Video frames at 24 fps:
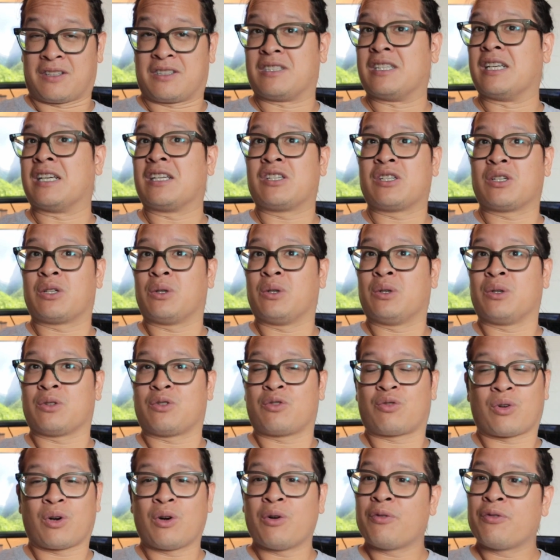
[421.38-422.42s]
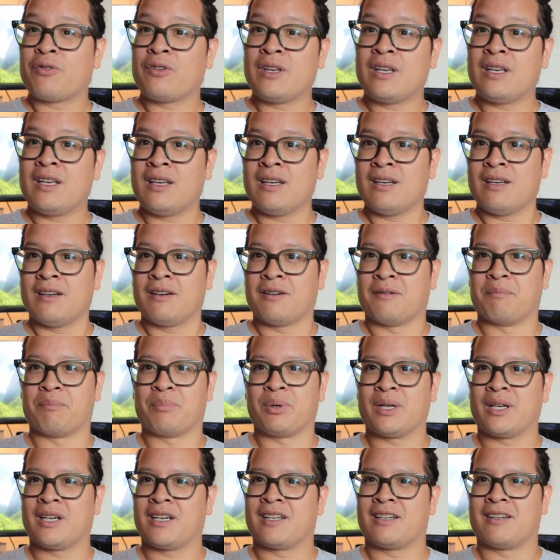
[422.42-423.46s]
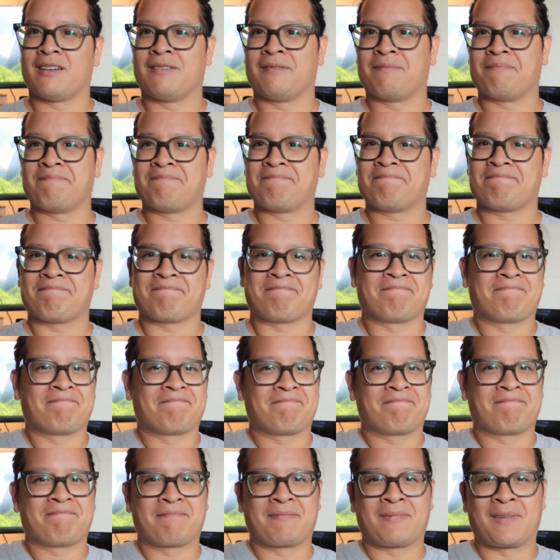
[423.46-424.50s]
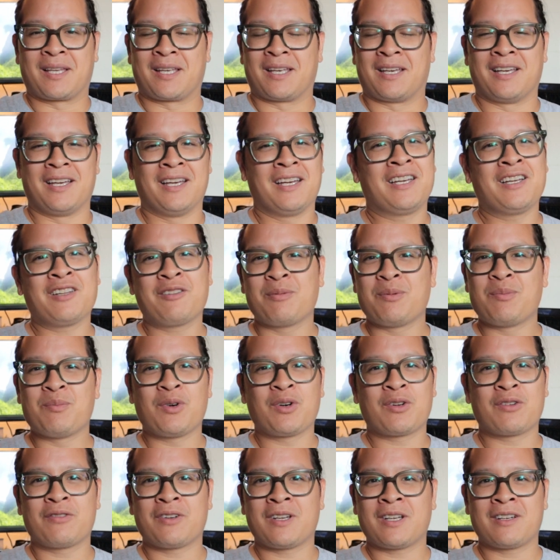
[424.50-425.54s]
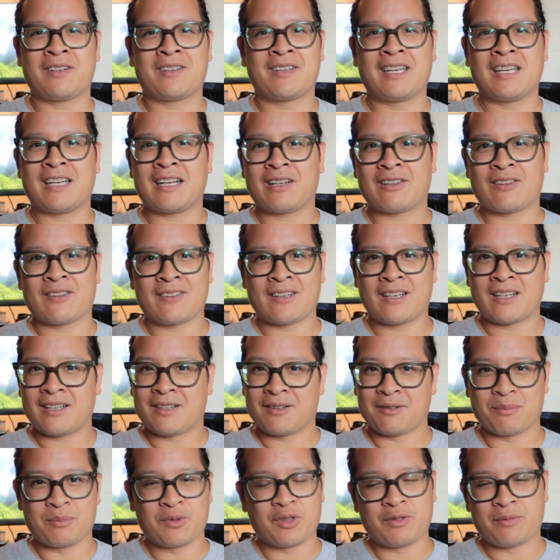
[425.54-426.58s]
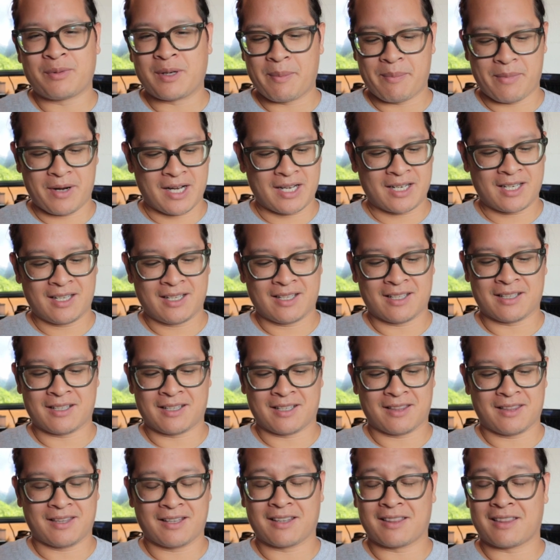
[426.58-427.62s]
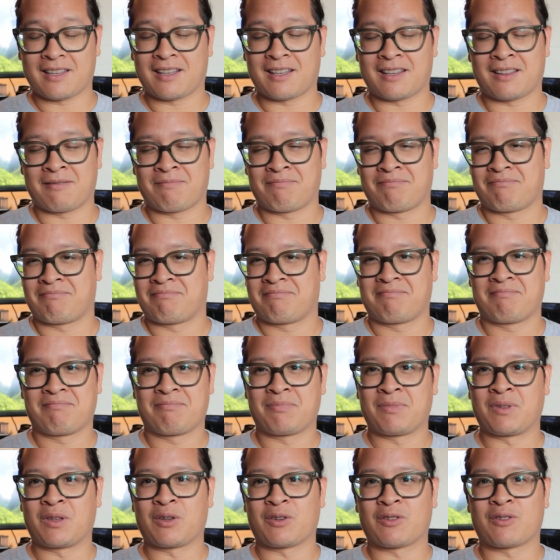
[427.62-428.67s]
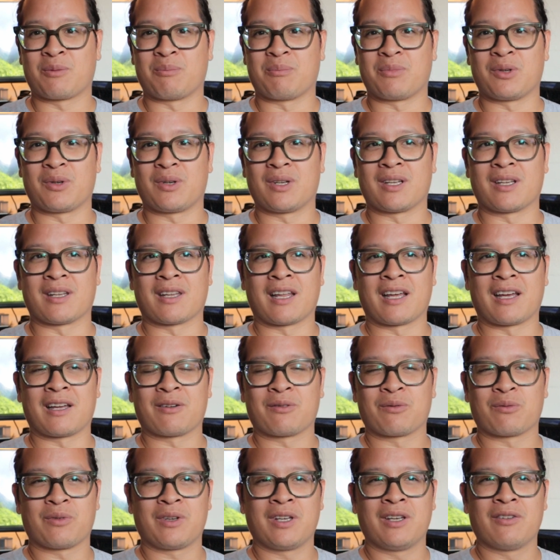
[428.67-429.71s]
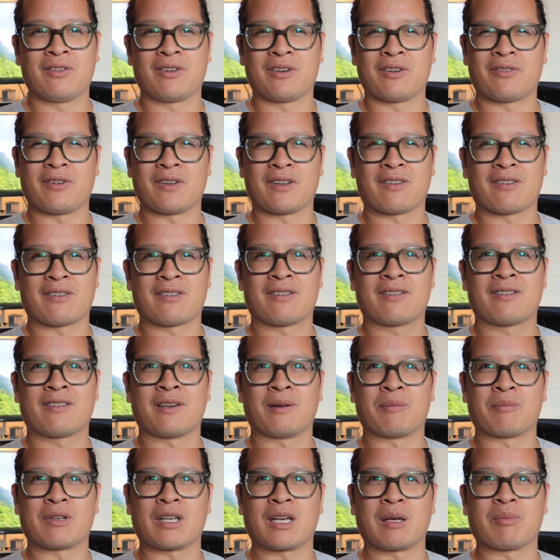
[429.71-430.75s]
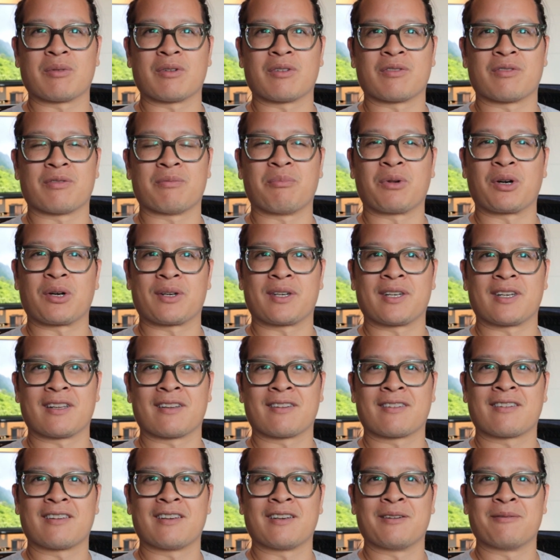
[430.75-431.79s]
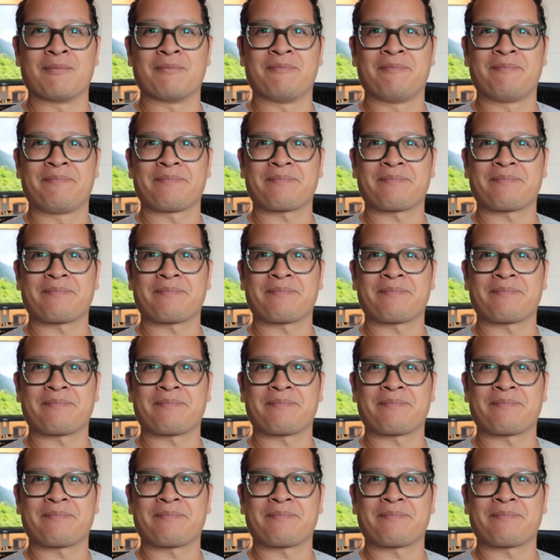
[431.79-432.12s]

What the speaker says: digital trophy, but it gets me motivated to get outside and to move my body, and I think that there's some beauty in that, even if it's some type of marketing scheme